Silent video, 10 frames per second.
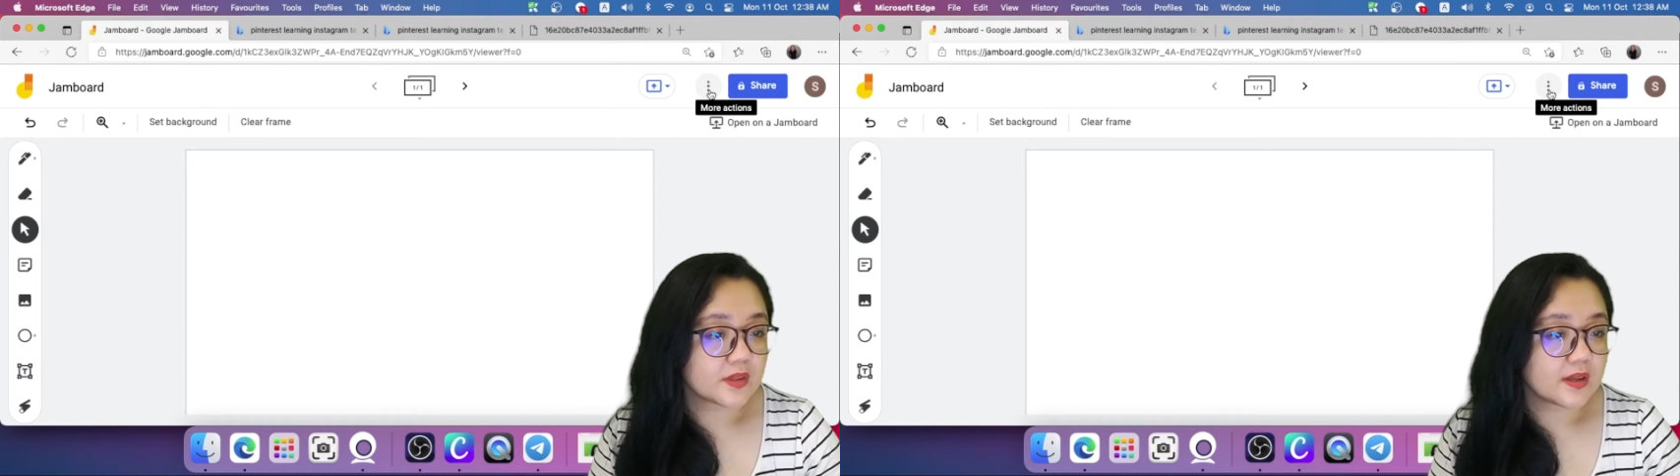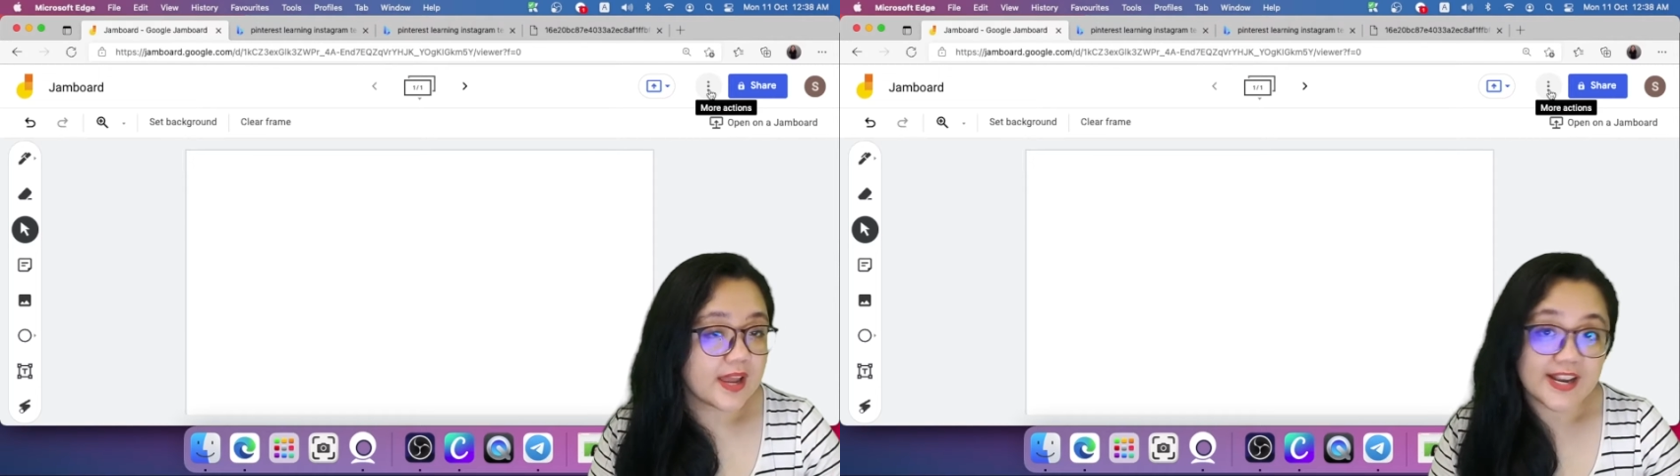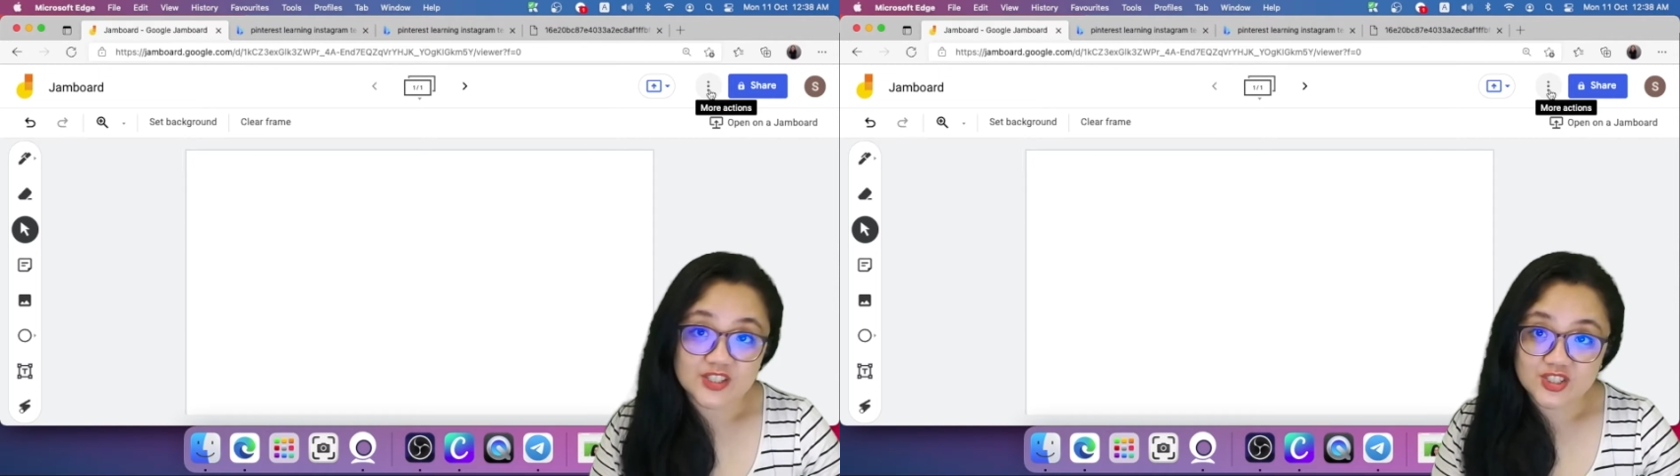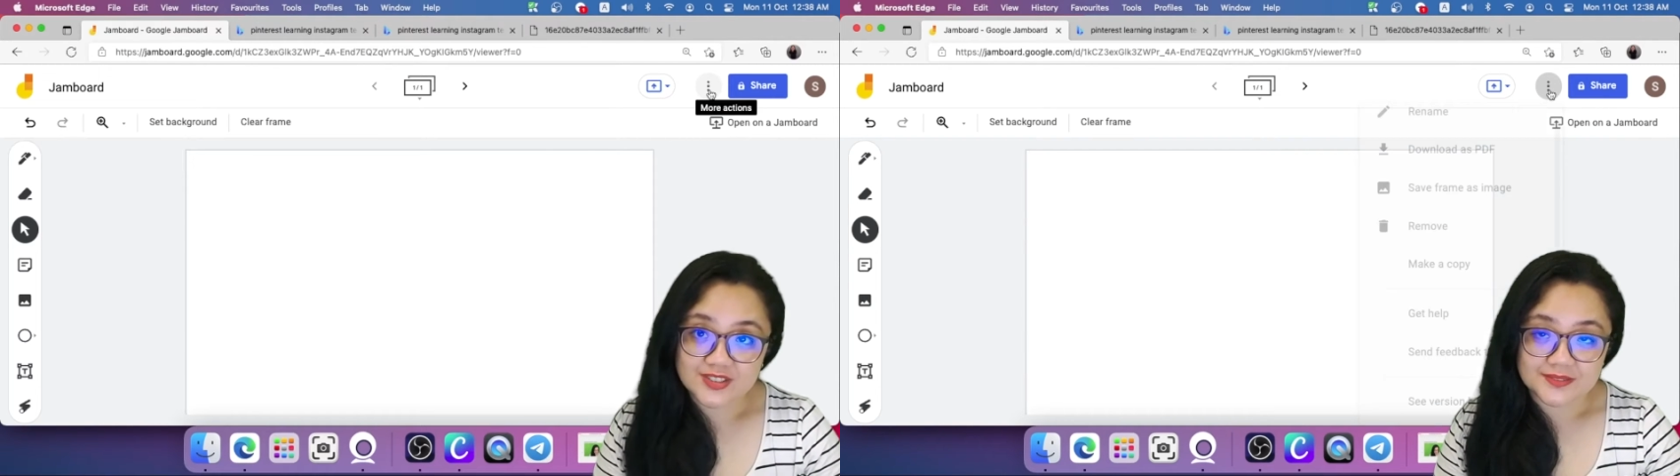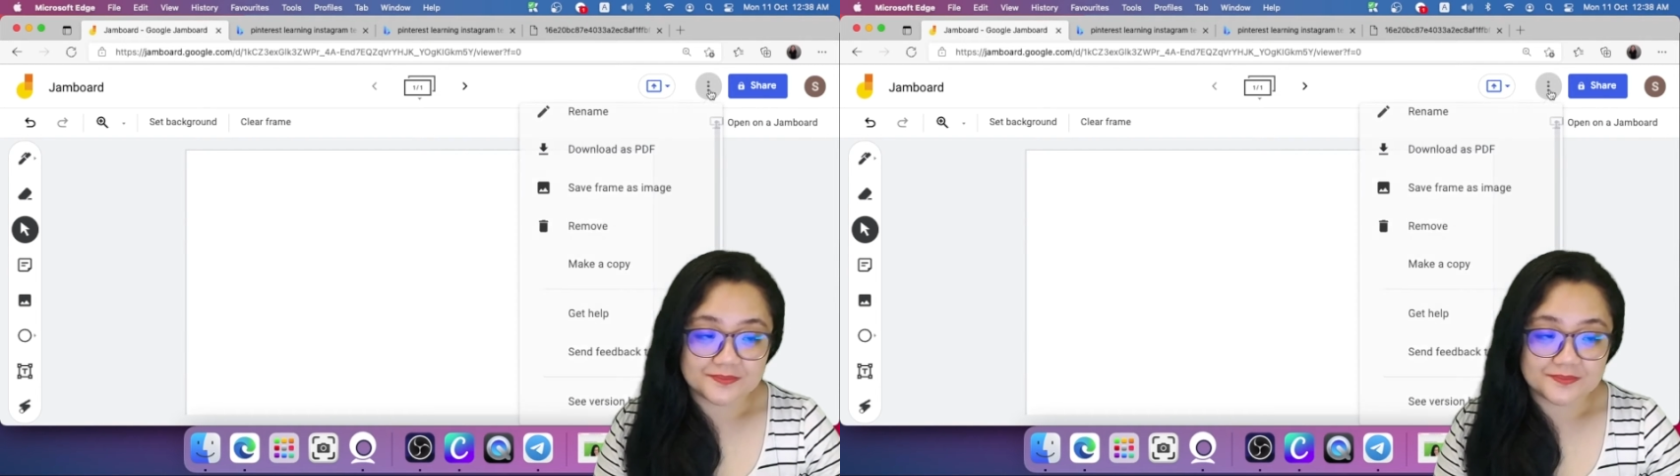action.